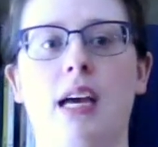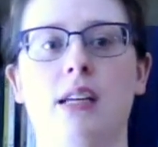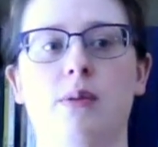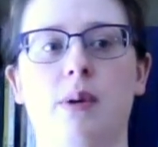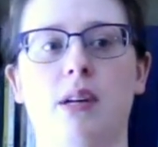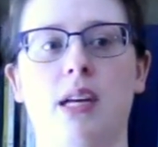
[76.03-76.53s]

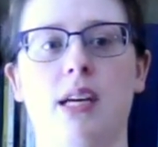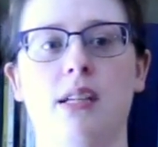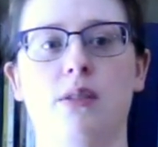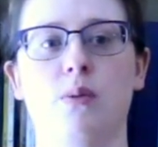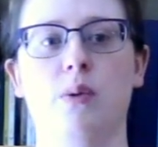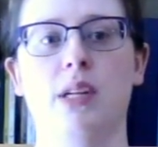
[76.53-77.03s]
as well
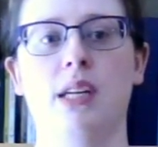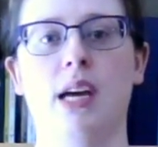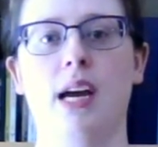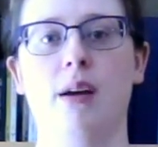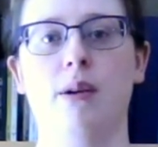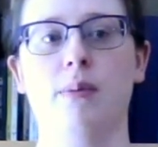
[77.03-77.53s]
as when
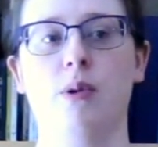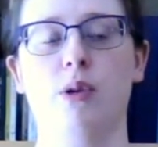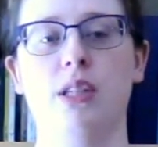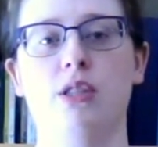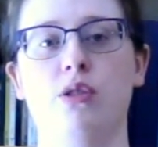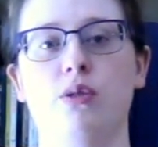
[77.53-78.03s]
I am
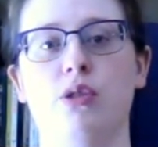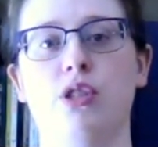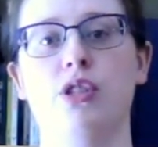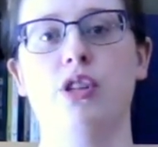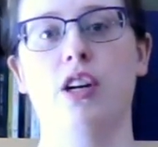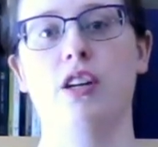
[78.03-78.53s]
going to
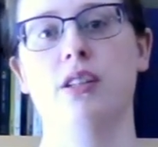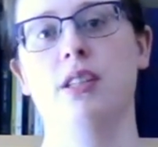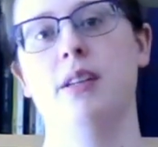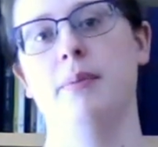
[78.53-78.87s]
start